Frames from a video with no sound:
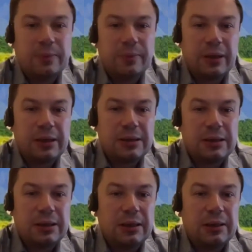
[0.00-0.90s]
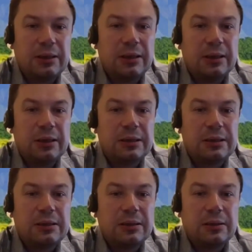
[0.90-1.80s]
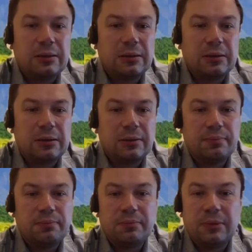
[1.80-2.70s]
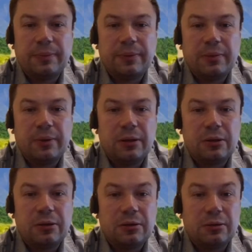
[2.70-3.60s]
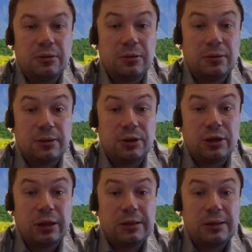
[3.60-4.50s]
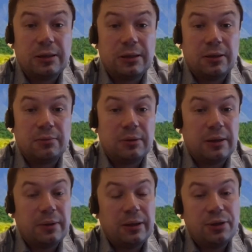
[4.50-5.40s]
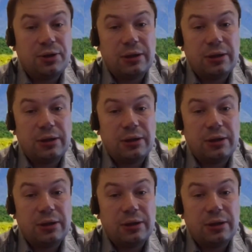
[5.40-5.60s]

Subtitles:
We check DAOs activation on all databases, check compression,